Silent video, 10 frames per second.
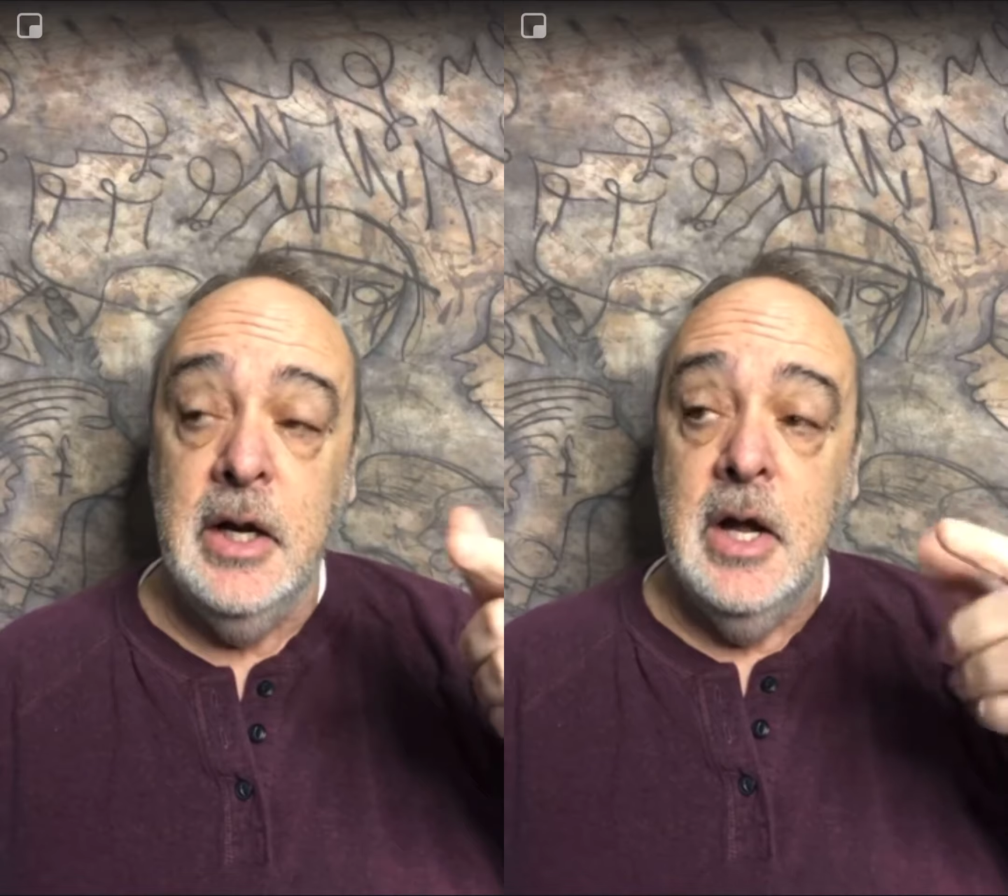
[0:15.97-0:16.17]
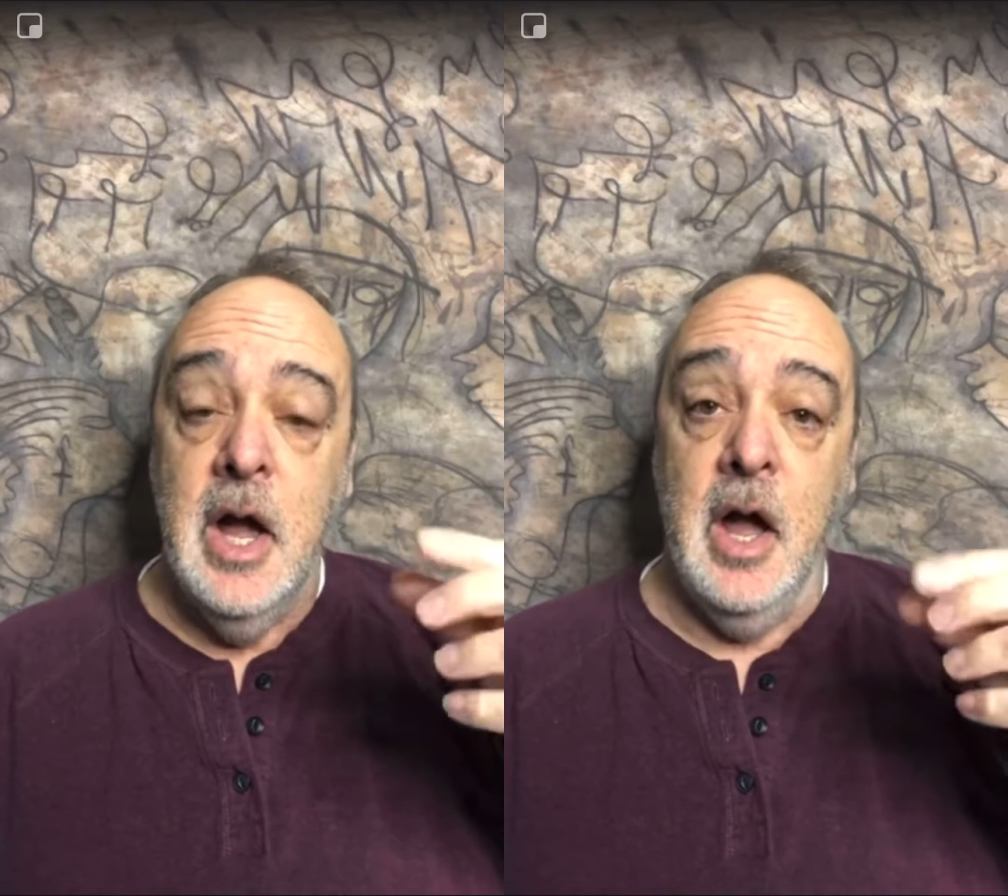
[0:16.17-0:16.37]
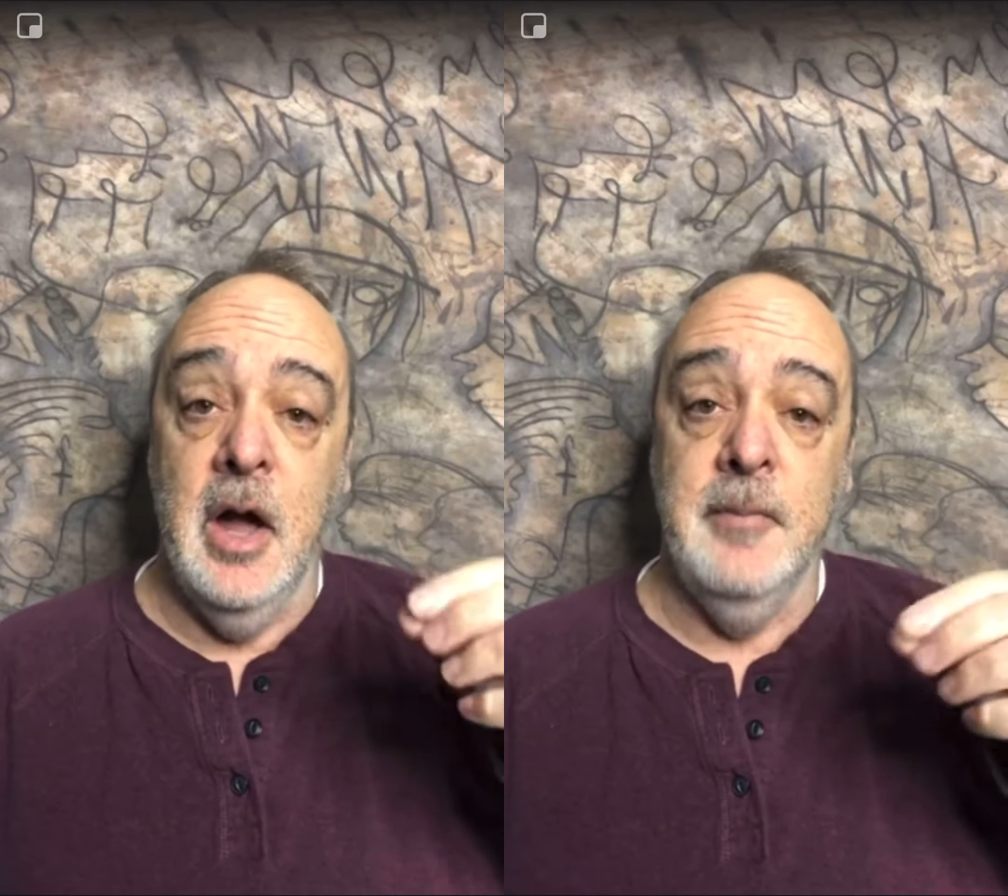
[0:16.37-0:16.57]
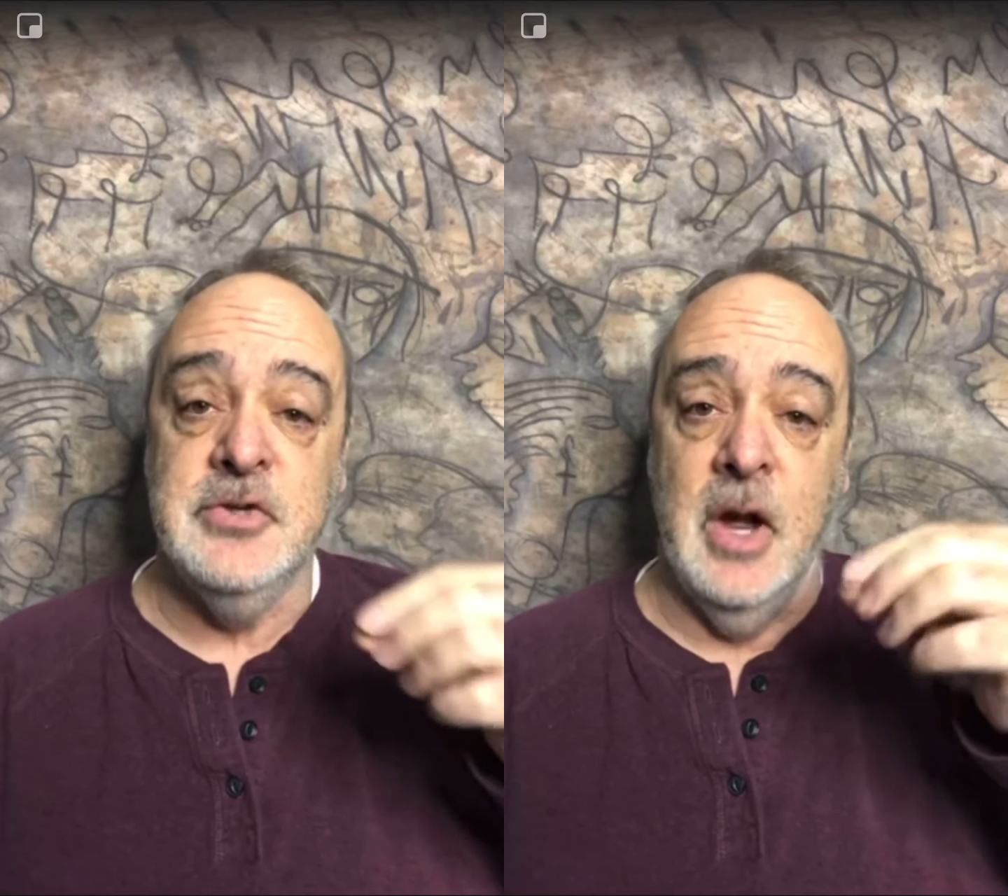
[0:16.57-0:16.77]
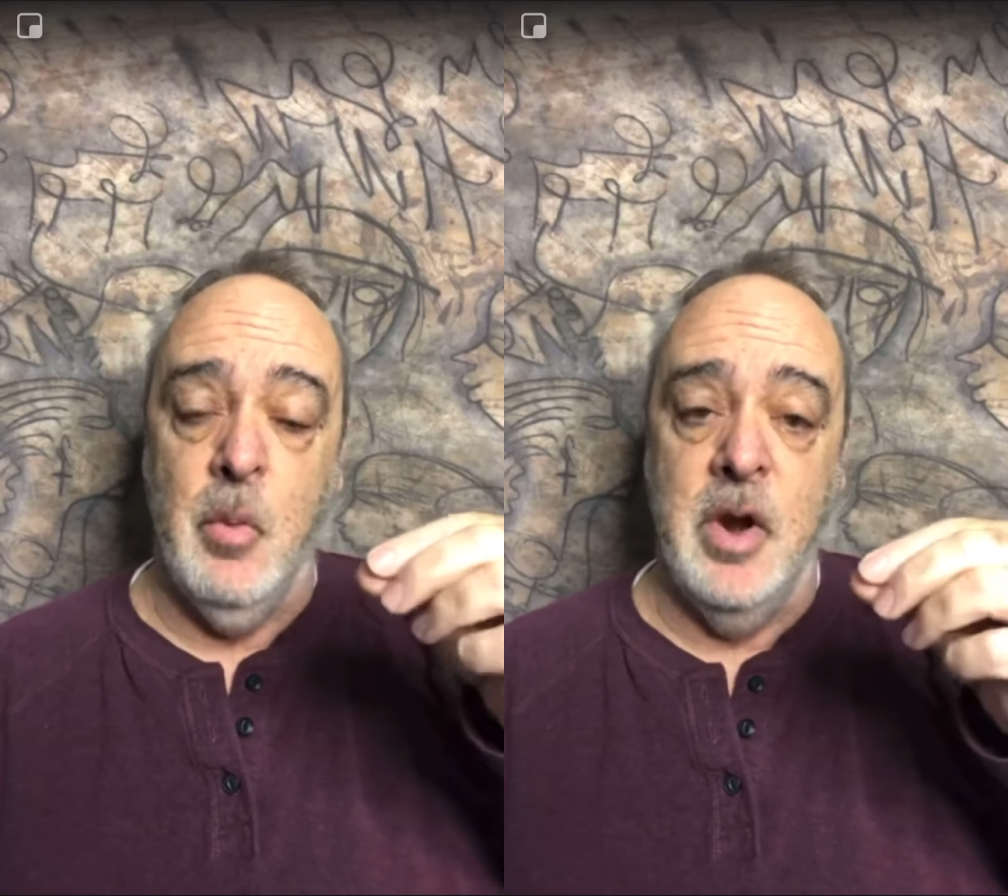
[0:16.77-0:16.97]
So
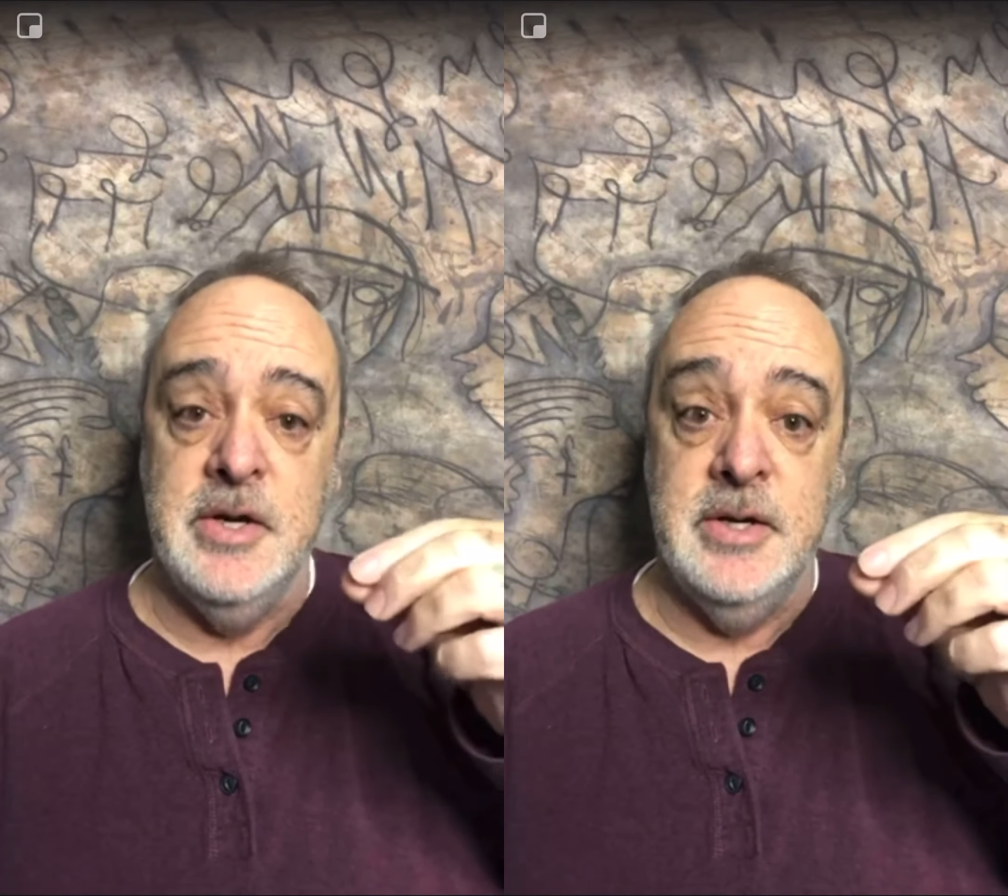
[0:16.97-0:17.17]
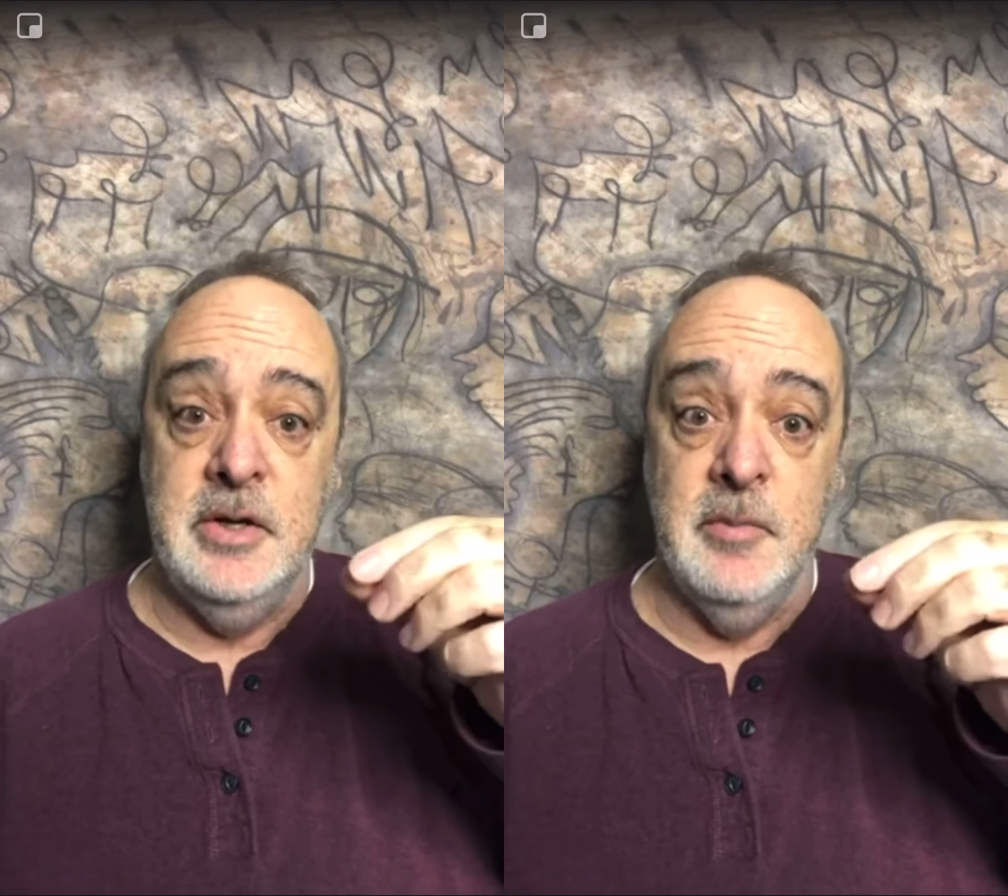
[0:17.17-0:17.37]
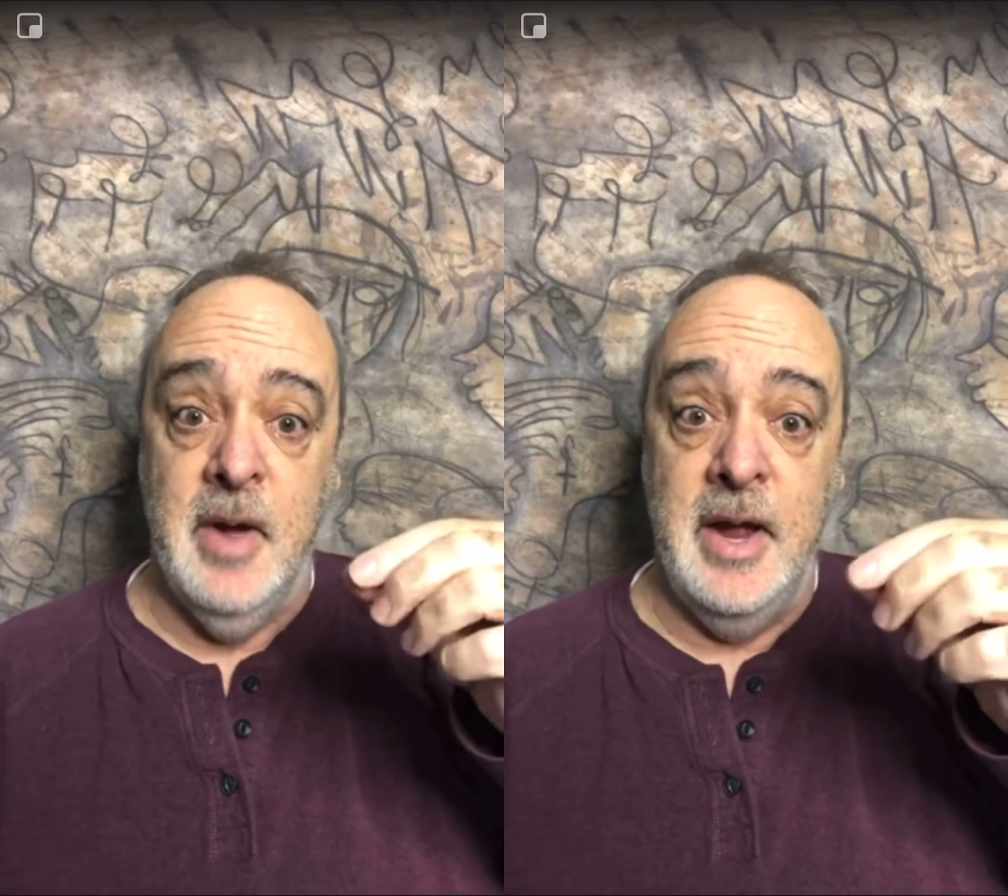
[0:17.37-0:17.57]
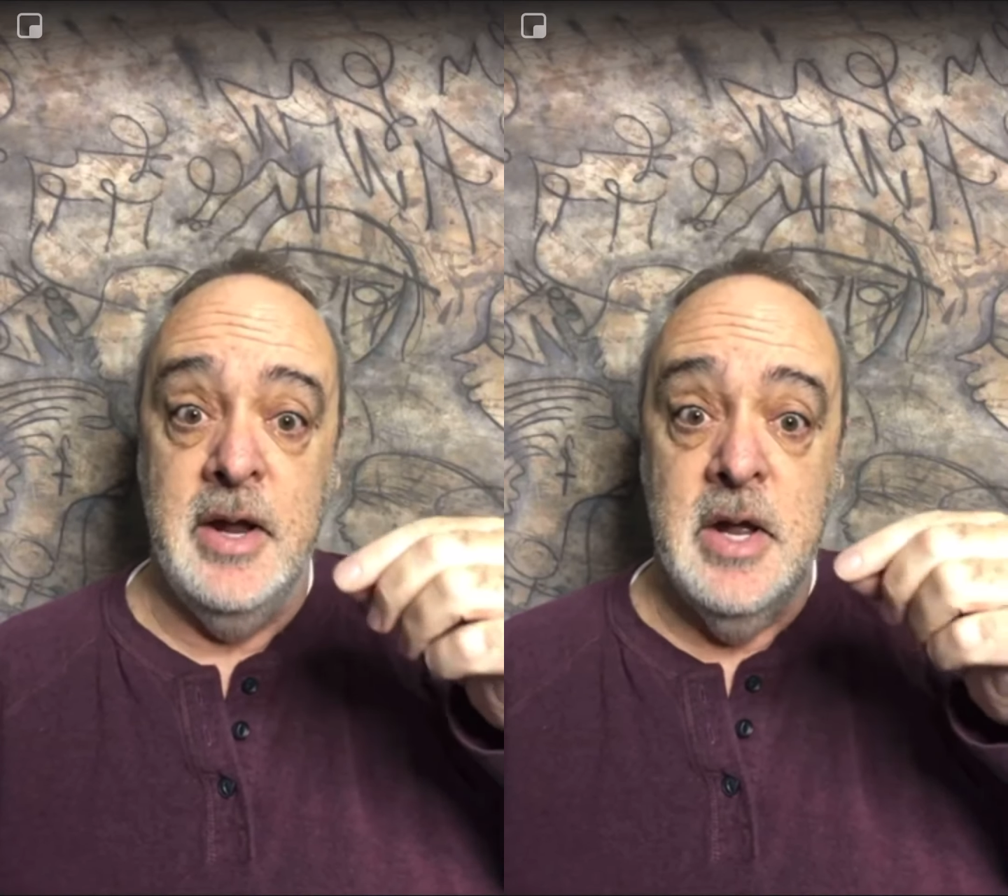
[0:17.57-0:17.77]
I wanted to do my